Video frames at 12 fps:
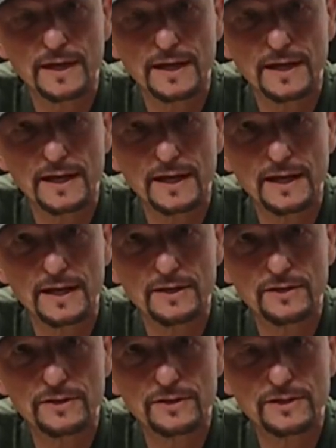
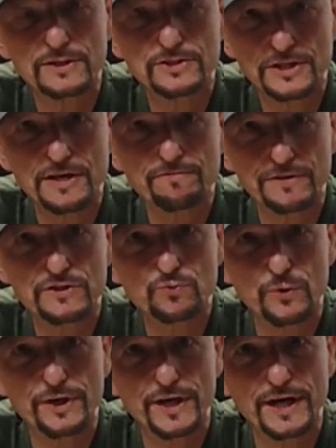And it saved this
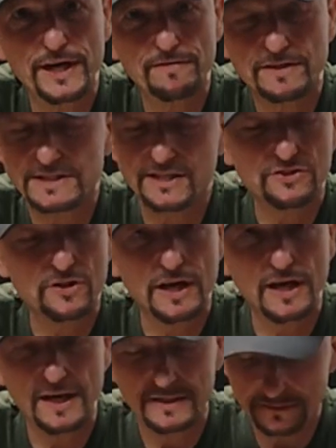one hive, because that's all I
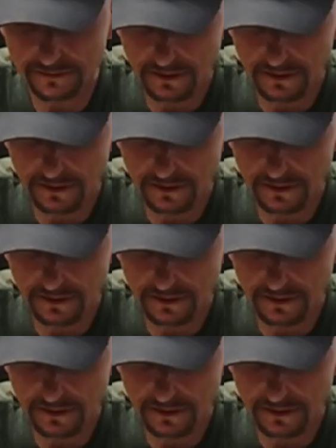had.